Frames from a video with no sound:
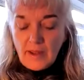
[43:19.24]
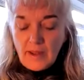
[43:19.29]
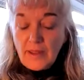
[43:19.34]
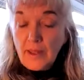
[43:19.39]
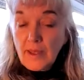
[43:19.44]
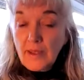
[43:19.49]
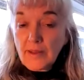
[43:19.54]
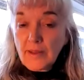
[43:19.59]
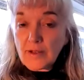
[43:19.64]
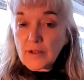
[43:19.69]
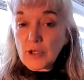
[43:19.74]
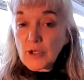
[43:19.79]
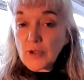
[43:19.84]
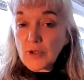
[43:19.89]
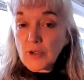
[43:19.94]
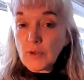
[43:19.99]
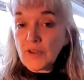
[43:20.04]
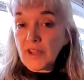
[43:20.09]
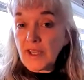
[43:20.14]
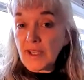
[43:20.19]
The other
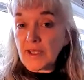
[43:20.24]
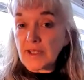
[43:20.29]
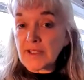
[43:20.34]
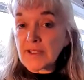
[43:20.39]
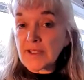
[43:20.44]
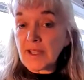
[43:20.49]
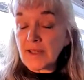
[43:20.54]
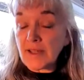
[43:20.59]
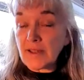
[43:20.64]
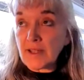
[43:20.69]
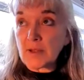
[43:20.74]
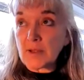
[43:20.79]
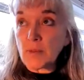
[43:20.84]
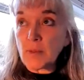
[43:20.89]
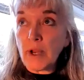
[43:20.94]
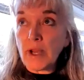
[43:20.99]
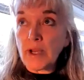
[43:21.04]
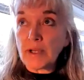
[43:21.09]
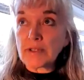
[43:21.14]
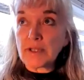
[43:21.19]
two things that this
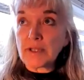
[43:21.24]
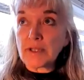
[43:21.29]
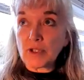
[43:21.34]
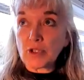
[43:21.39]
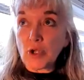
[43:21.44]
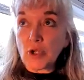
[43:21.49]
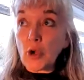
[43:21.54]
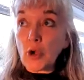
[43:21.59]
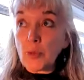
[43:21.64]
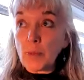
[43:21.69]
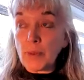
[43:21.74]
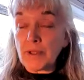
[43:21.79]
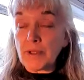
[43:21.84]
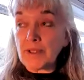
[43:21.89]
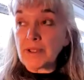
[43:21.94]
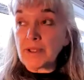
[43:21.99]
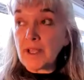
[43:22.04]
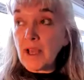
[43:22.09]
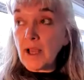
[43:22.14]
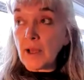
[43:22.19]
practice
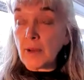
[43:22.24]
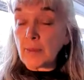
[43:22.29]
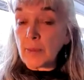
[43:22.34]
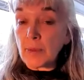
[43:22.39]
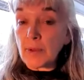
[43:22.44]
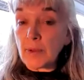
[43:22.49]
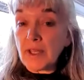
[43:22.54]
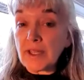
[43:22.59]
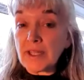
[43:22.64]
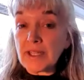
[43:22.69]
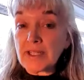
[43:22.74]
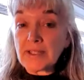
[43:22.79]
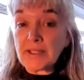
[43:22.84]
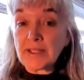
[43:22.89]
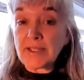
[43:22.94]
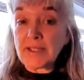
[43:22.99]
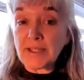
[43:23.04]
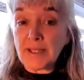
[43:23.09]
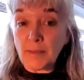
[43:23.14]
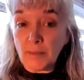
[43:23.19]
opens up, and this
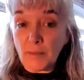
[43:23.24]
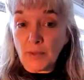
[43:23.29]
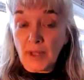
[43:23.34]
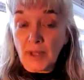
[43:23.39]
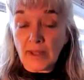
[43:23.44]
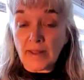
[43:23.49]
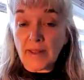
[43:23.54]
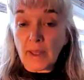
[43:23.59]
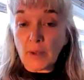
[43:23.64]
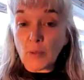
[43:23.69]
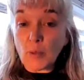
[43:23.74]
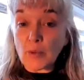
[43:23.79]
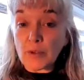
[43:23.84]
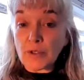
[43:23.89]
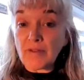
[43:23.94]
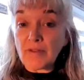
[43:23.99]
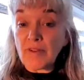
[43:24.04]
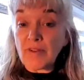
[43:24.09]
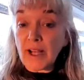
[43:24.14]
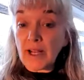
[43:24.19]
is something that will
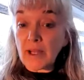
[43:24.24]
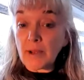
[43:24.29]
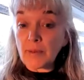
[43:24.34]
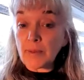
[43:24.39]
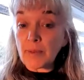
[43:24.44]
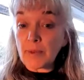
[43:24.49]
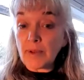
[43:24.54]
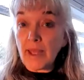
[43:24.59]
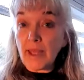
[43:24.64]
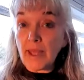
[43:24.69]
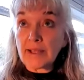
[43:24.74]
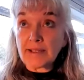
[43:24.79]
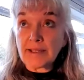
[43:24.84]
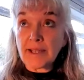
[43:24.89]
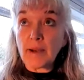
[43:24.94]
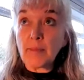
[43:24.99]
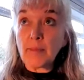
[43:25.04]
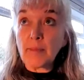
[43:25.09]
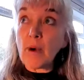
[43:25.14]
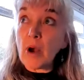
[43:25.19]
develop as
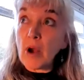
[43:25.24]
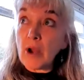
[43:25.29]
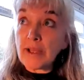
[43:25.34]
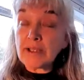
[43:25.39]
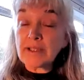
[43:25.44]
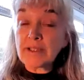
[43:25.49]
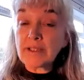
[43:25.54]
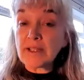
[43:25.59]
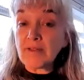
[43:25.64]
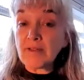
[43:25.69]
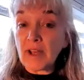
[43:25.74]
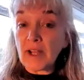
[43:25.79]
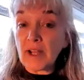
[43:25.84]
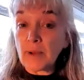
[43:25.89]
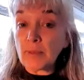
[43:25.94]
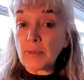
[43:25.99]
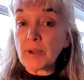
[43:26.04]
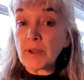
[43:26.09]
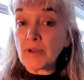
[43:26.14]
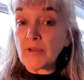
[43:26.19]
our minds
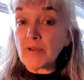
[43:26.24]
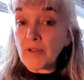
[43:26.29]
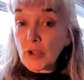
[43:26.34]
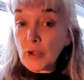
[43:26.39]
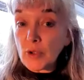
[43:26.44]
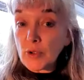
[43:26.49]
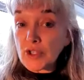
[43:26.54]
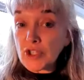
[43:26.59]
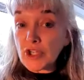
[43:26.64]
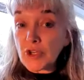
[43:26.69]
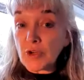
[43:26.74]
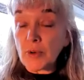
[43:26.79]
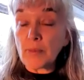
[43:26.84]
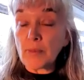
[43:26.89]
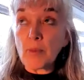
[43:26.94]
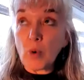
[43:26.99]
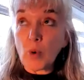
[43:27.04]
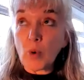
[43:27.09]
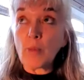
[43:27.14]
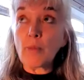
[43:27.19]
develop in the future, and
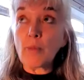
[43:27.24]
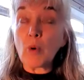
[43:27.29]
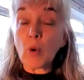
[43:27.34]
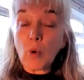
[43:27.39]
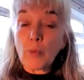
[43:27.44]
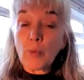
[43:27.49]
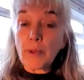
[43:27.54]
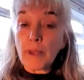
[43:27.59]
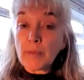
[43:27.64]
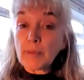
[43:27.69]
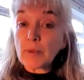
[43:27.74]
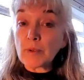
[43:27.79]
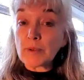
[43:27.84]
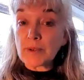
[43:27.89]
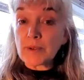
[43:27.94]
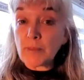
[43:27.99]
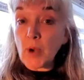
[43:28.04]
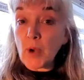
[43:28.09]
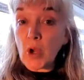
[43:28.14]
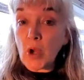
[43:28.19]
more
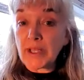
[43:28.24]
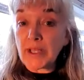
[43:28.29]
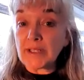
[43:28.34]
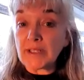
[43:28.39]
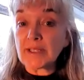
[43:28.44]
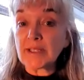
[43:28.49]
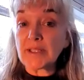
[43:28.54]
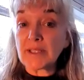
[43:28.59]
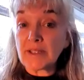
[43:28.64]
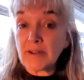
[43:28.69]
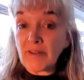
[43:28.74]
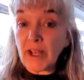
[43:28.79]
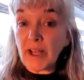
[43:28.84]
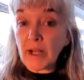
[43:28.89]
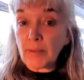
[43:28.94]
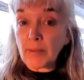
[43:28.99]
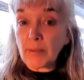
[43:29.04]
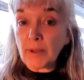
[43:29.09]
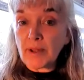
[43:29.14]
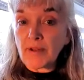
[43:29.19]
people's minds
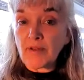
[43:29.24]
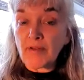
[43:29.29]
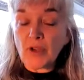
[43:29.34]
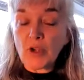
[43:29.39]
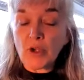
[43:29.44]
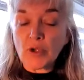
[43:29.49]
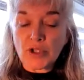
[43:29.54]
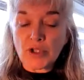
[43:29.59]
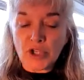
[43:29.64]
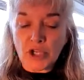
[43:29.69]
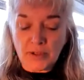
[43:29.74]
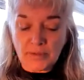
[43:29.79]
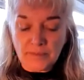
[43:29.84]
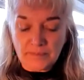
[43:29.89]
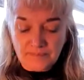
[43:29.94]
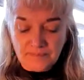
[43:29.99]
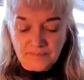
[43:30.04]
develop in the future.